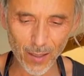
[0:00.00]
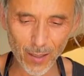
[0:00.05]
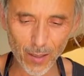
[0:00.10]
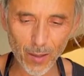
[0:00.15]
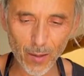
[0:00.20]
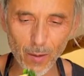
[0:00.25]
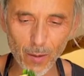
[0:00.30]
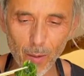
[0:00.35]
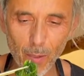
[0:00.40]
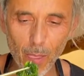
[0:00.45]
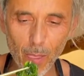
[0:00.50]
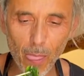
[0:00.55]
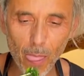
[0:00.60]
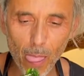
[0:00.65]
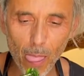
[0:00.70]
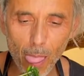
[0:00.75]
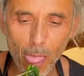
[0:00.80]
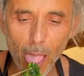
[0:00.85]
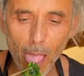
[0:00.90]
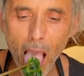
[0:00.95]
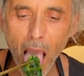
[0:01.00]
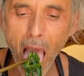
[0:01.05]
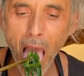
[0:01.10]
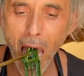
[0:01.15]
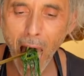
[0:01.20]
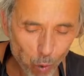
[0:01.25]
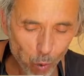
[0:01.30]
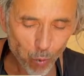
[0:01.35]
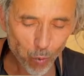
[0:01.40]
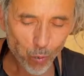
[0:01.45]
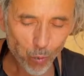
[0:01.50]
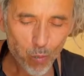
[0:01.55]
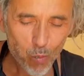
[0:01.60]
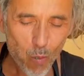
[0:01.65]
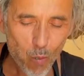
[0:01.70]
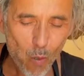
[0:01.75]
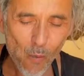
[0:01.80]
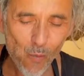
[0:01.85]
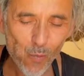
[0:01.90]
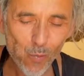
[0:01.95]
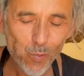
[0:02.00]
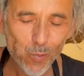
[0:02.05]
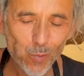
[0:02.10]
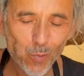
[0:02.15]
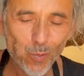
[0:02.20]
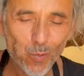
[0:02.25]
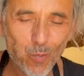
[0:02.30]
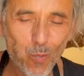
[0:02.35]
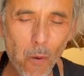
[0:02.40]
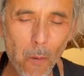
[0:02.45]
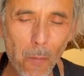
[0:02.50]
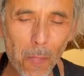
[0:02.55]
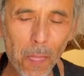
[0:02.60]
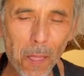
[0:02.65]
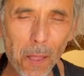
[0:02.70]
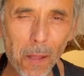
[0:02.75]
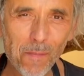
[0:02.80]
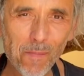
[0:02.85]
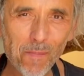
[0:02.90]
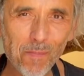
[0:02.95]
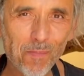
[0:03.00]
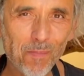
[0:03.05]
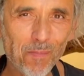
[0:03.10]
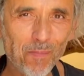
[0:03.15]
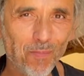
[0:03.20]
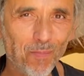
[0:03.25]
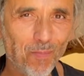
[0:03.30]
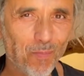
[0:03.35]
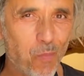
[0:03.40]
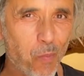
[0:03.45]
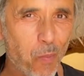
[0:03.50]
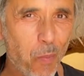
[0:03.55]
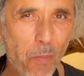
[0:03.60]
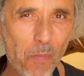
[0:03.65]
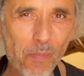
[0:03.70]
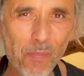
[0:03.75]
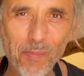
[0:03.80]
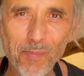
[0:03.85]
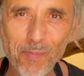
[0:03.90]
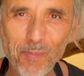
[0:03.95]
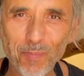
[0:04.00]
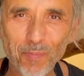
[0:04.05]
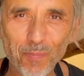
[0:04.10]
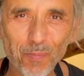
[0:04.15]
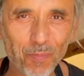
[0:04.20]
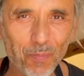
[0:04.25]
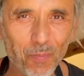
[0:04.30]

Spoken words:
to yours, we have set up 3 years ago a wonderful tower